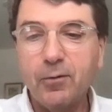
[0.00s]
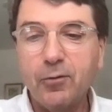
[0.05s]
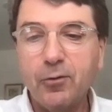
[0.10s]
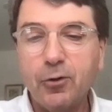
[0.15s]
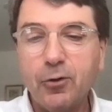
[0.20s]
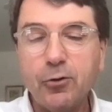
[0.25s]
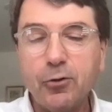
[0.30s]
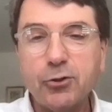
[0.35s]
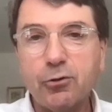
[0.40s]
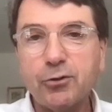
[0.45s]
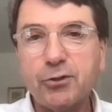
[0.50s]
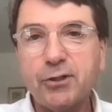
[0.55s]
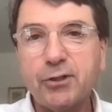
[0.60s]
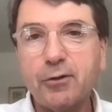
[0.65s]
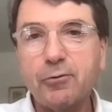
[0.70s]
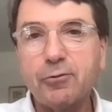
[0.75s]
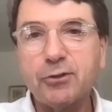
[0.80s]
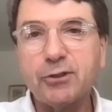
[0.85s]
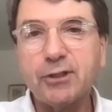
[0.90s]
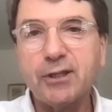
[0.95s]
Those call
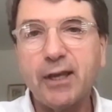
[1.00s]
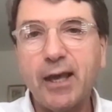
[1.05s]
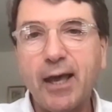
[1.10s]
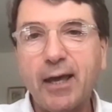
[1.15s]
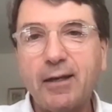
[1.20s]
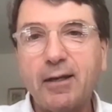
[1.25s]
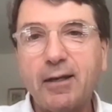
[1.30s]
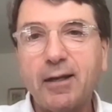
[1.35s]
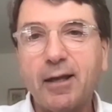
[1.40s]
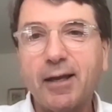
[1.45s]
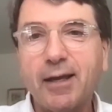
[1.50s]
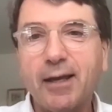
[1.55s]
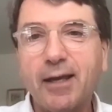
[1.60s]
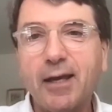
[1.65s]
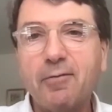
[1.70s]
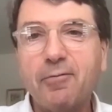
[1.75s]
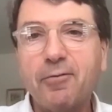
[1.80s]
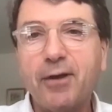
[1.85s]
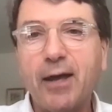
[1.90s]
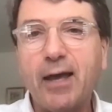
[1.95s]
centers can
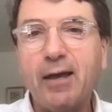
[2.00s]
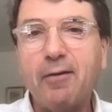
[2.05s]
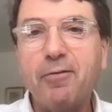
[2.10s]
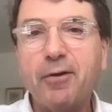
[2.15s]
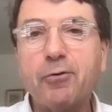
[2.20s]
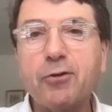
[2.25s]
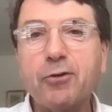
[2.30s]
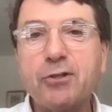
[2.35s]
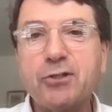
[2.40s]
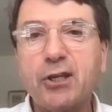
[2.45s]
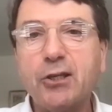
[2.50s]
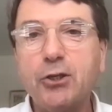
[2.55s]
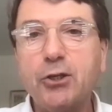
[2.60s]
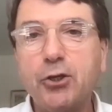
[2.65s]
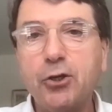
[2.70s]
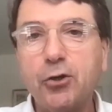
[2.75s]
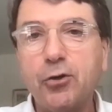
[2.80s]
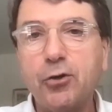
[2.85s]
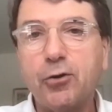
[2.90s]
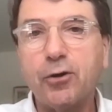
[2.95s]
give a very
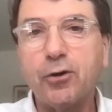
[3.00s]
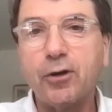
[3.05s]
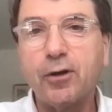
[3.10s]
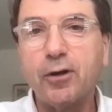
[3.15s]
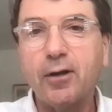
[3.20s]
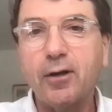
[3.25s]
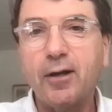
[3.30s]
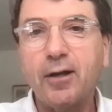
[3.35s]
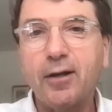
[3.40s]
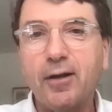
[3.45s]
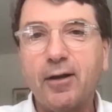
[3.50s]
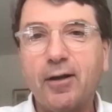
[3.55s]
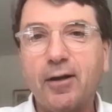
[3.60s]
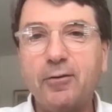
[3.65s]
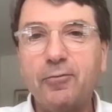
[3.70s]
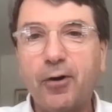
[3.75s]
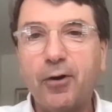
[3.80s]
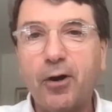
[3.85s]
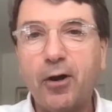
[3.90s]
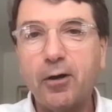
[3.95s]
secure
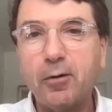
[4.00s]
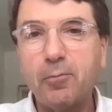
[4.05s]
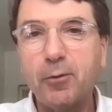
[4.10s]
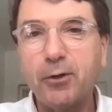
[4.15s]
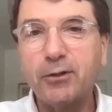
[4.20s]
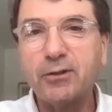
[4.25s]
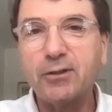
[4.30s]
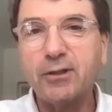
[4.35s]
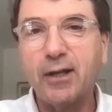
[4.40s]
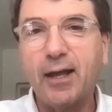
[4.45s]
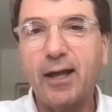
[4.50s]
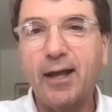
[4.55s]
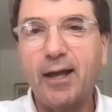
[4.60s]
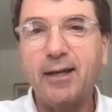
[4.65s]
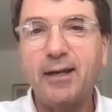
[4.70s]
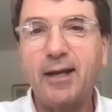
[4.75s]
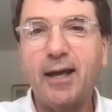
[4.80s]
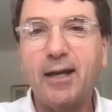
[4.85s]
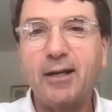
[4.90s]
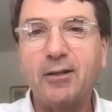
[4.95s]
environment
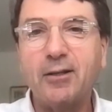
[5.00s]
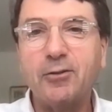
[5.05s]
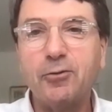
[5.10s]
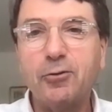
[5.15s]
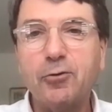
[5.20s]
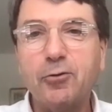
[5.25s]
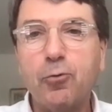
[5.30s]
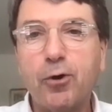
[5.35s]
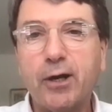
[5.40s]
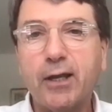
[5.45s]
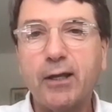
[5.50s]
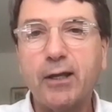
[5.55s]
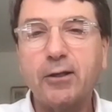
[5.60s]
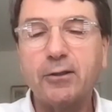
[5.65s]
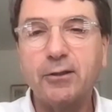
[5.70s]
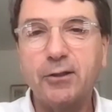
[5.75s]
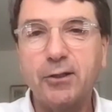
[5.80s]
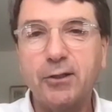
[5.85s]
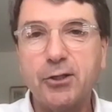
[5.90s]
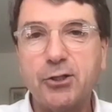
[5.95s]
and good working
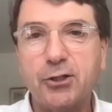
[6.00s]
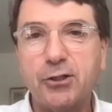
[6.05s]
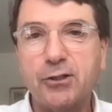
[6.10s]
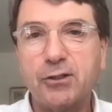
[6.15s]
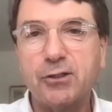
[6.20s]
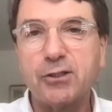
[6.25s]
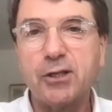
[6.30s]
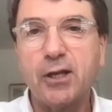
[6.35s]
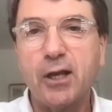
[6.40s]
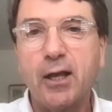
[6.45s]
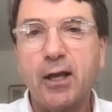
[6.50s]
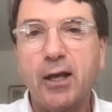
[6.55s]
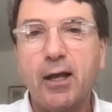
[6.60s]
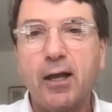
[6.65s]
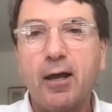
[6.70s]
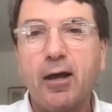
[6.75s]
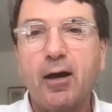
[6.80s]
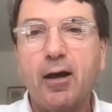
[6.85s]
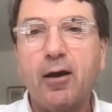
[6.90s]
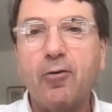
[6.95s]
conditions
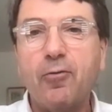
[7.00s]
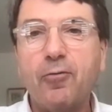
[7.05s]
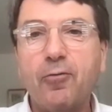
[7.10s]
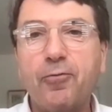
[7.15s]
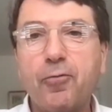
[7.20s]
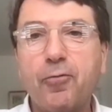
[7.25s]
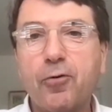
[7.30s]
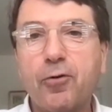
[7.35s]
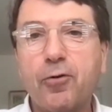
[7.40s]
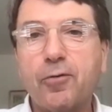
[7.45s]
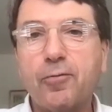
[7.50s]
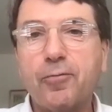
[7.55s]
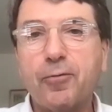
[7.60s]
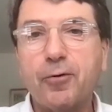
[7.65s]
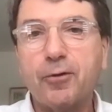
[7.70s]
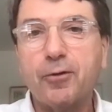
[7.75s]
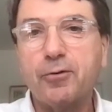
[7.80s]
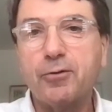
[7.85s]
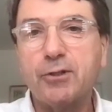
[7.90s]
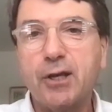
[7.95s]

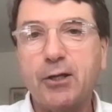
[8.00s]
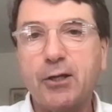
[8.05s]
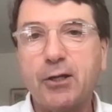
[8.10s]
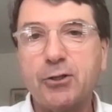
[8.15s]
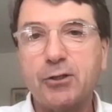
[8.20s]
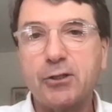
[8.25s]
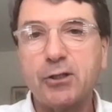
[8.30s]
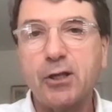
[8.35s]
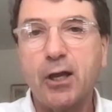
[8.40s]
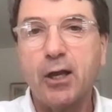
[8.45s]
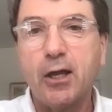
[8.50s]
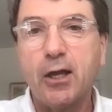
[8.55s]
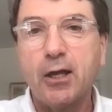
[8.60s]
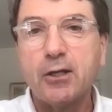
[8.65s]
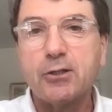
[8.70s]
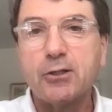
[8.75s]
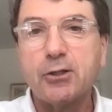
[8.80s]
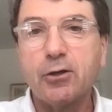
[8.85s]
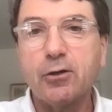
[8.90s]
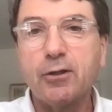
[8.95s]
for those agents.
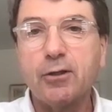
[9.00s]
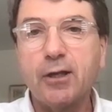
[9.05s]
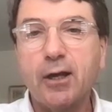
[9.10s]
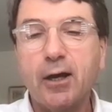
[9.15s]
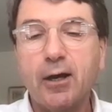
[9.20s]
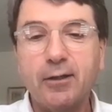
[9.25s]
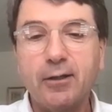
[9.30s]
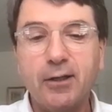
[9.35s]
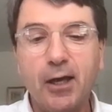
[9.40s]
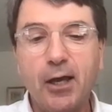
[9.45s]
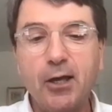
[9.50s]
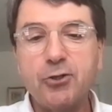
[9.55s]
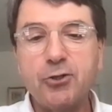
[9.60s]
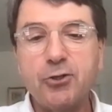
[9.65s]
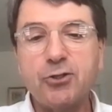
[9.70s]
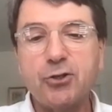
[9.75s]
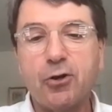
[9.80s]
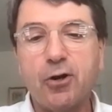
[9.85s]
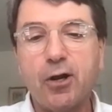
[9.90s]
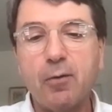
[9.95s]
So the
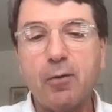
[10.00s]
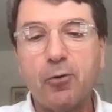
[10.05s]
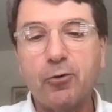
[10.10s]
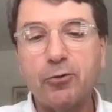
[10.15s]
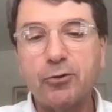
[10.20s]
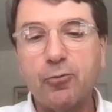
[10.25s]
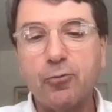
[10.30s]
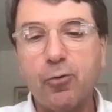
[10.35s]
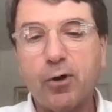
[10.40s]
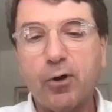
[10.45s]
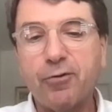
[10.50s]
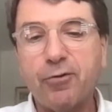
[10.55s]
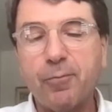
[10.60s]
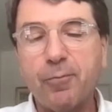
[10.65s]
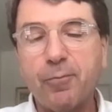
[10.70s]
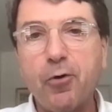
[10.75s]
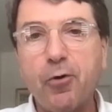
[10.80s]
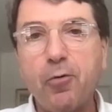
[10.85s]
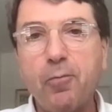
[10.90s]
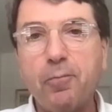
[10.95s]
agents are able to work
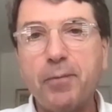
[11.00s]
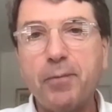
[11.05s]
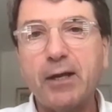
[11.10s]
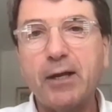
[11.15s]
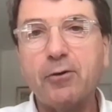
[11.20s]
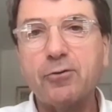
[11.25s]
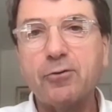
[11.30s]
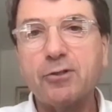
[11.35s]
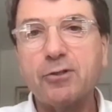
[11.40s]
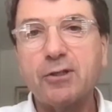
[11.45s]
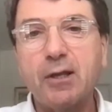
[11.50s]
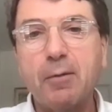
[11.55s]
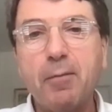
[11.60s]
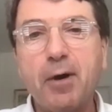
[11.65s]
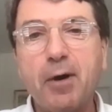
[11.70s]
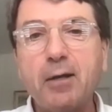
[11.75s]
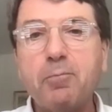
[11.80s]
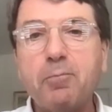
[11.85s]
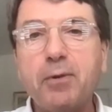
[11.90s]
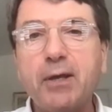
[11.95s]
from home because they
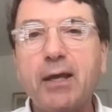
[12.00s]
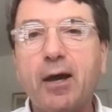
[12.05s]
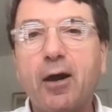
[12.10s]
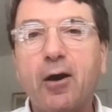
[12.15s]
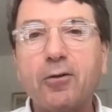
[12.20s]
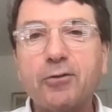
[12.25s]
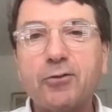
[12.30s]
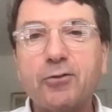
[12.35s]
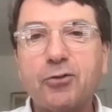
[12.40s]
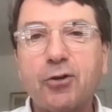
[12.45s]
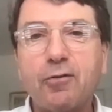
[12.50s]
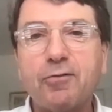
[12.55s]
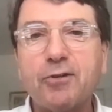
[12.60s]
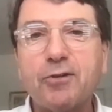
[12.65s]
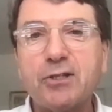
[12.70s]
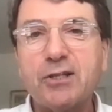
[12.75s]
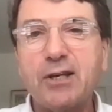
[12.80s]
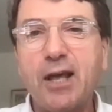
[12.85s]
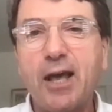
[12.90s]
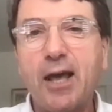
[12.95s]
might be on
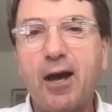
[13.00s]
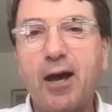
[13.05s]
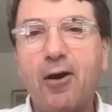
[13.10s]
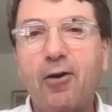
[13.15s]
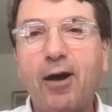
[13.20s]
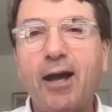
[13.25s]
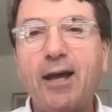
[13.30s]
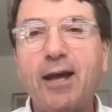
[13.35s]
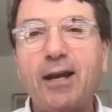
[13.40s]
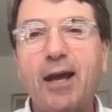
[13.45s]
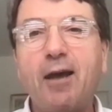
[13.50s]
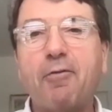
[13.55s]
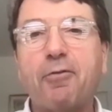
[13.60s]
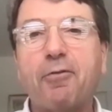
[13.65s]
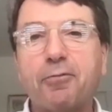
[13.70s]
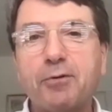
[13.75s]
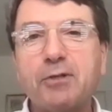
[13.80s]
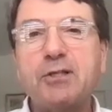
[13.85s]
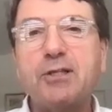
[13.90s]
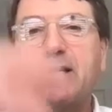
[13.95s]
ServiceNow and have
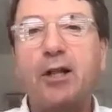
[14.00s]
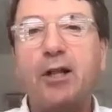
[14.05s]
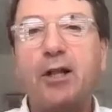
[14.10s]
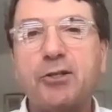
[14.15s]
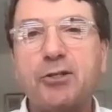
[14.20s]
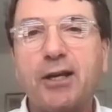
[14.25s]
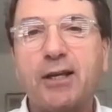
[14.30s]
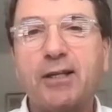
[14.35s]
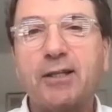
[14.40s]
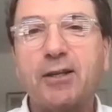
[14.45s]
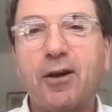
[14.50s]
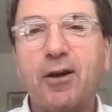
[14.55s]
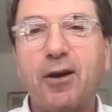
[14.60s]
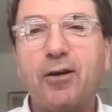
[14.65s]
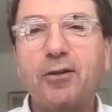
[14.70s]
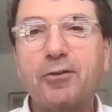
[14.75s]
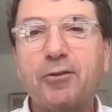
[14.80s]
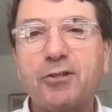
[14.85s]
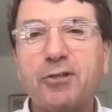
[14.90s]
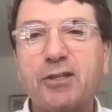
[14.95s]
3C Logic
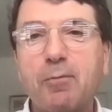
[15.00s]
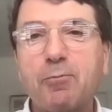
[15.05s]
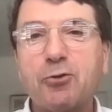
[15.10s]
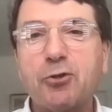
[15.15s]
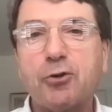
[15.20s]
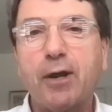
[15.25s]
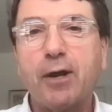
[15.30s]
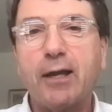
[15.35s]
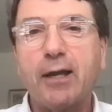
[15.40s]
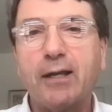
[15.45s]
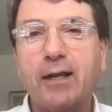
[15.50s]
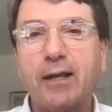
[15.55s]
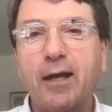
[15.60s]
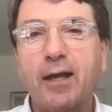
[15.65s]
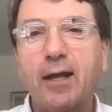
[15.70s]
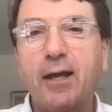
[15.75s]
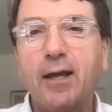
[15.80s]
on the same screen.